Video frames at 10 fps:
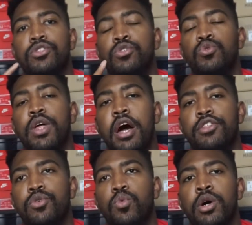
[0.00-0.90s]

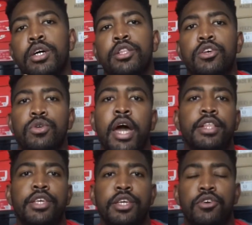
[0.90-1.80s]
2001, so
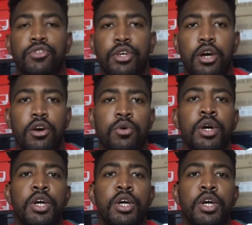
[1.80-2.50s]
19 years ago.